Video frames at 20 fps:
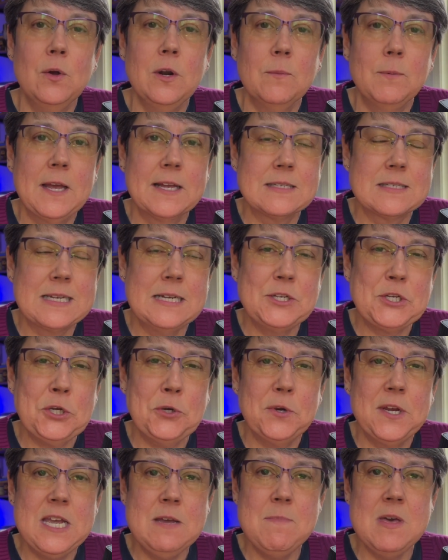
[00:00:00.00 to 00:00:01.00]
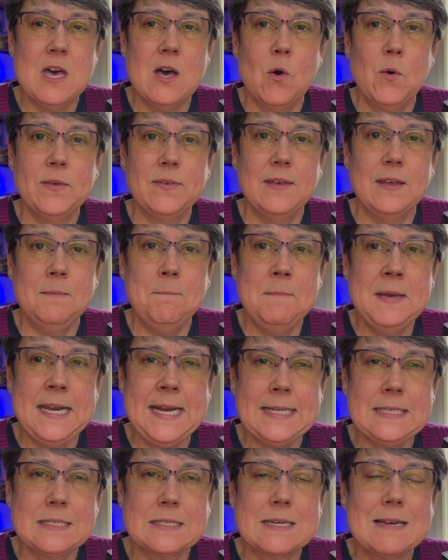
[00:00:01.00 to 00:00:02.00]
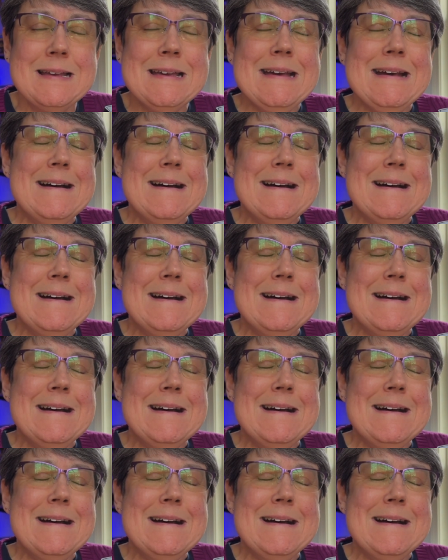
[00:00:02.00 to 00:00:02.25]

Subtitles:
It'll get sent to your email within minutes.